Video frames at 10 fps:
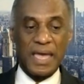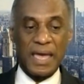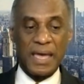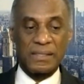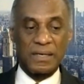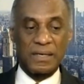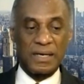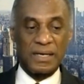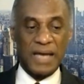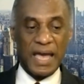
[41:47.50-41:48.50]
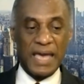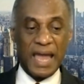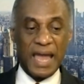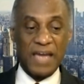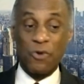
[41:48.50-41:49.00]
And
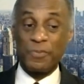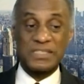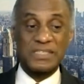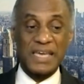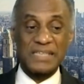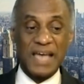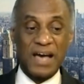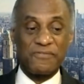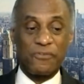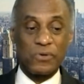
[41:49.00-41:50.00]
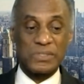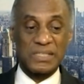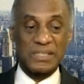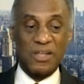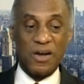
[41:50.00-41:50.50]
I hope it stays out for
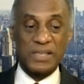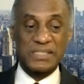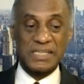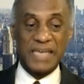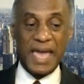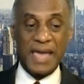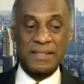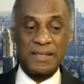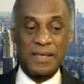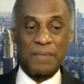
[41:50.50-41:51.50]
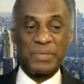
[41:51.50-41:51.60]
as long as it can.